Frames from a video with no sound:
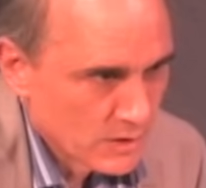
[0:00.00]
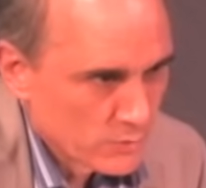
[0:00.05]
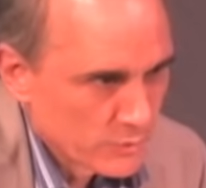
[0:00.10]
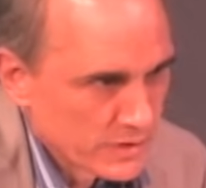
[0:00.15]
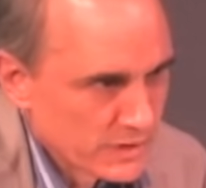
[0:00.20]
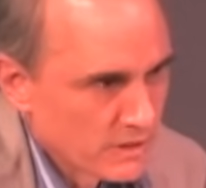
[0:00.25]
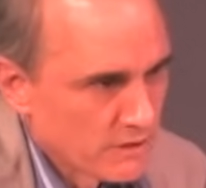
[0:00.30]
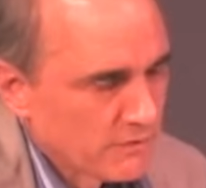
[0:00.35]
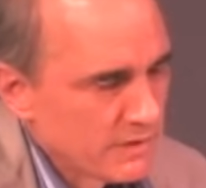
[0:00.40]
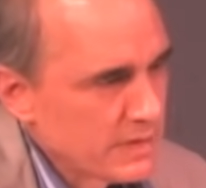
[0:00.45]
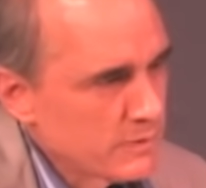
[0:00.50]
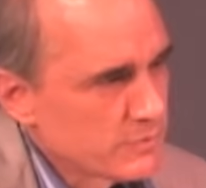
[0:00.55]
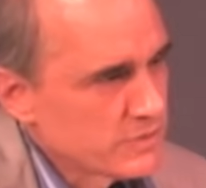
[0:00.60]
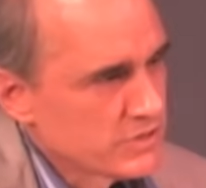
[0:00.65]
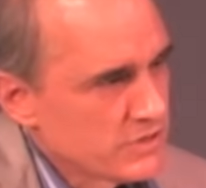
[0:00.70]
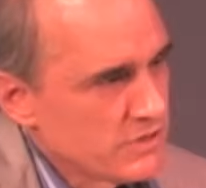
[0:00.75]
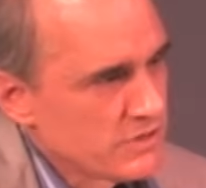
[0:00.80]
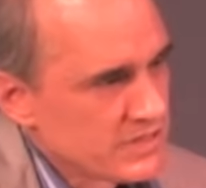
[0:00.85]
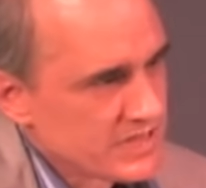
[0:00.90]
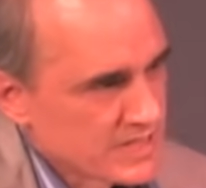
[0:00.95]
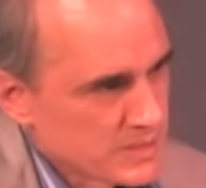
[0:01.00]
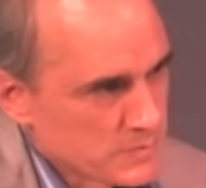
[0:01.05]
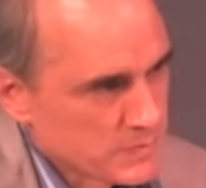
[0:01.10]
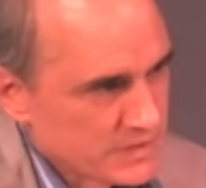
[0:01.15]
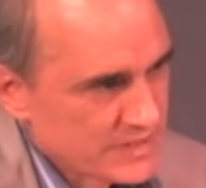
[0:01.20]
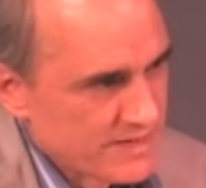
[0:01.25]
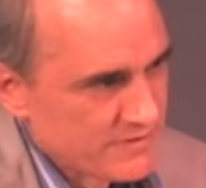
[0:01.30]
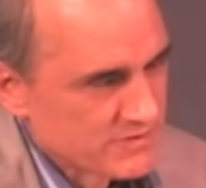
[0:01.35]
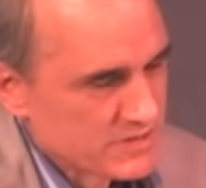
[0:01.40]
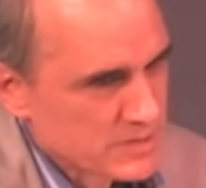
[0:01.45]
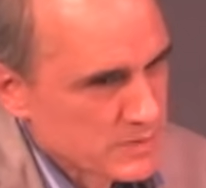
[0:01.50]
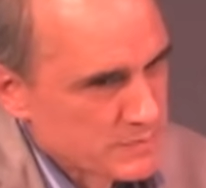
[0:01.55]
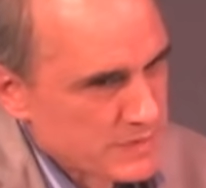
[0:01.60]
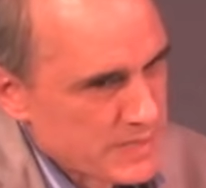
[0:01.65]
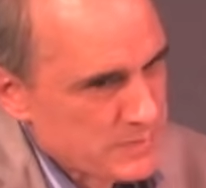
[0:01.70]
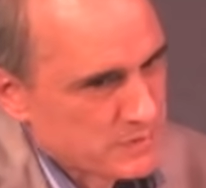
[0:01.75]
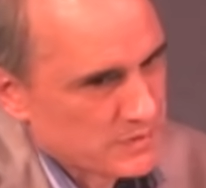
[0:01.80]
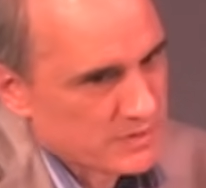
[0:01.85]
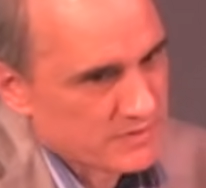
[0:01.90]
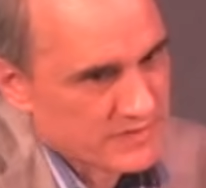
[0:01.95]
We know he was using the beliefs of the
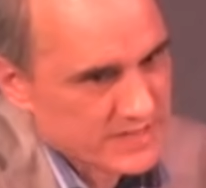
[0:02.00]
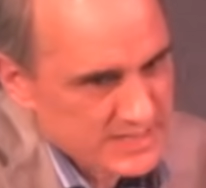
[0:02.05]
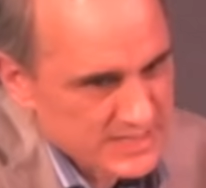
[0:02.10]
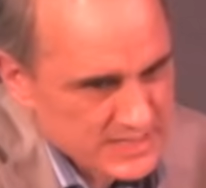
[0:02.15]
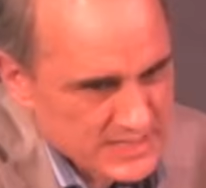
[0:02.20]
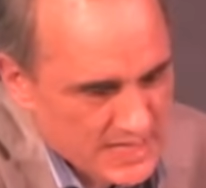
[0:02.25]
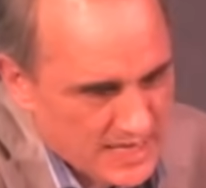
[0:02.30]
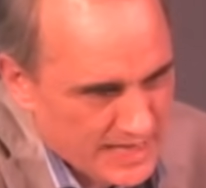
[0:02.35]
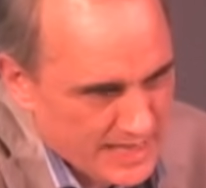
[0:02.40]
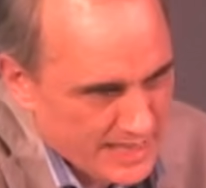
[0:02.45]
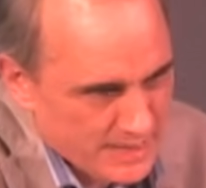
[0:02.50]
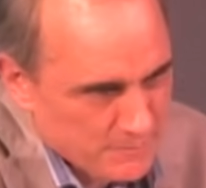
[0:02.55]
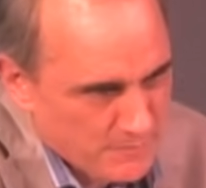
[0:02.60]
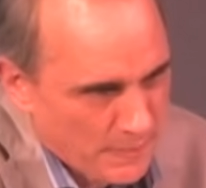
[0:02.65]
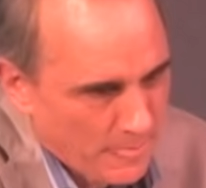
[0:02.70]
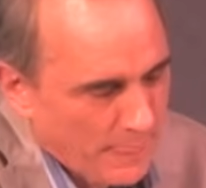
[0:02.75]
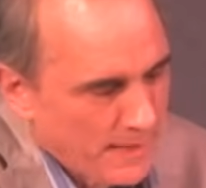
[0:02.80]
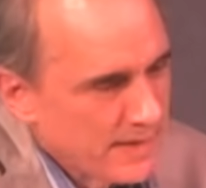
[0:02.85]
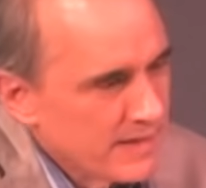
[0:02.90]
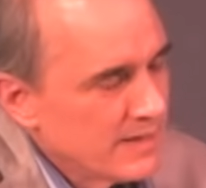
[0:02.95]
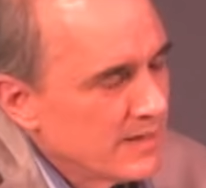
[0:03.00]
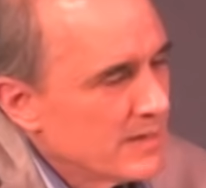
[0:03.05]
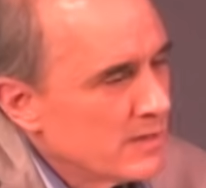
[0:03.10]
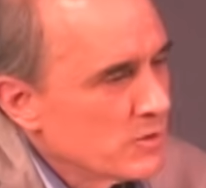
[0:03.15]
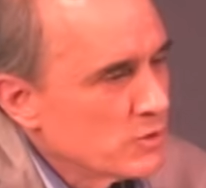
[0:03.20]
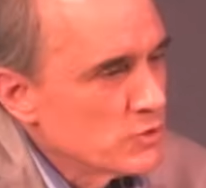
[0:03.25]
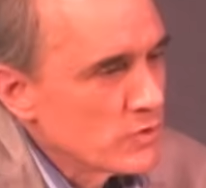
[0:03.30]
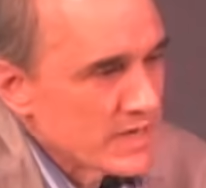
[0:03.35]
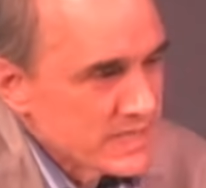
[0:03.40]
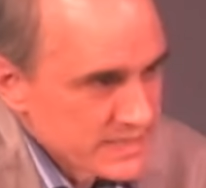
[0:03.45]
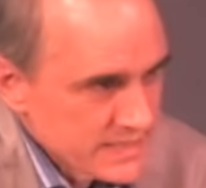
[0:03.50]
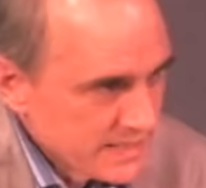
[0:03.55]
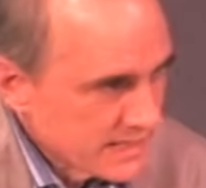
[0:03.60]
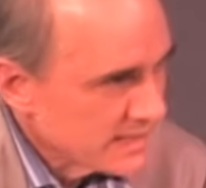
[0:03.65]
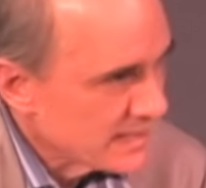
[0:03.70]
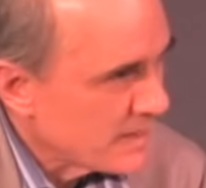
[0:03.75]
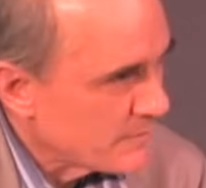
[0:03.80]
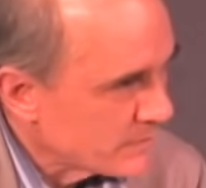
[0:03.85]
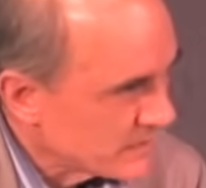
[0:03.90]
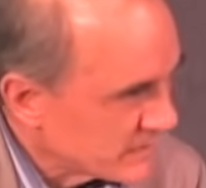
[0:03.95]
people of his time dressing
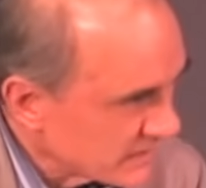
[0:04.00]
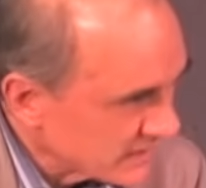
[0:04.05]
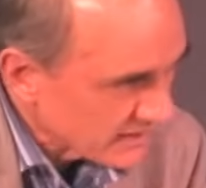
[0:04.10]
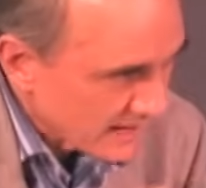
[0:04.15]
it up in the